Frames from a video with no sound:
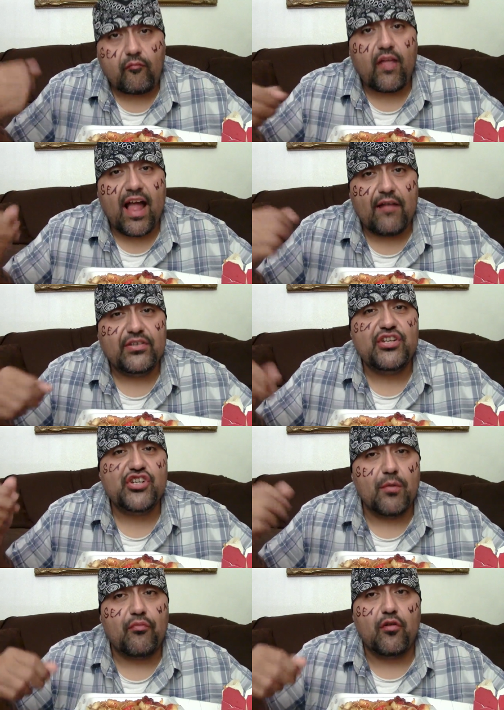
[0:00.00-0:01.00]
Having the
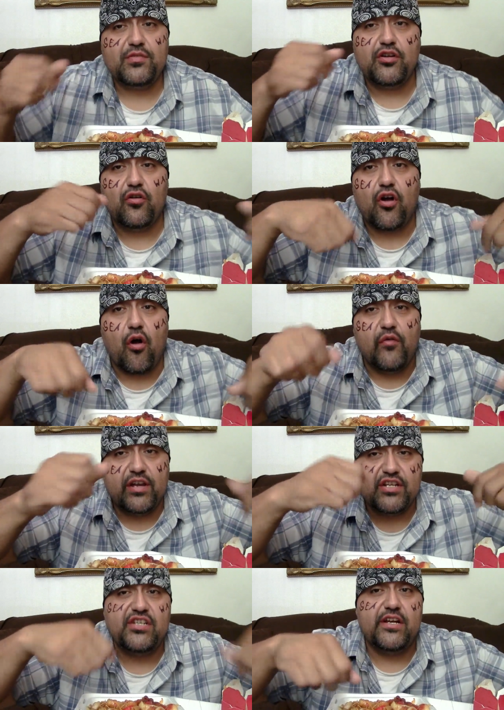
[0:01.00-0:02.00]
jump ropes, you know, going
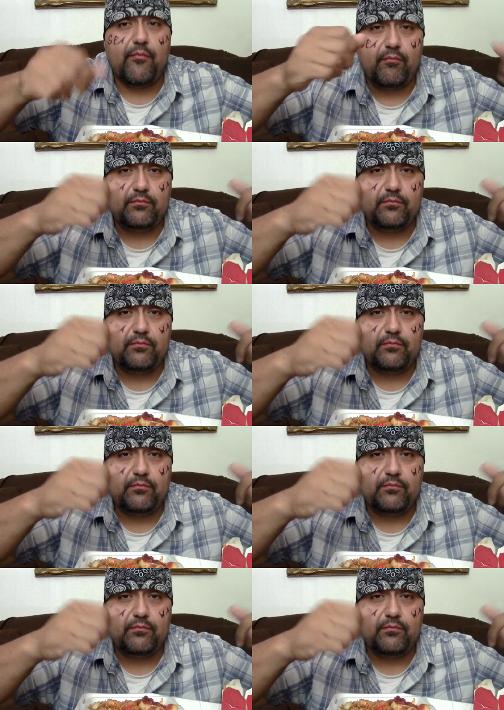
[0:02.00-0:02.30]
and shit.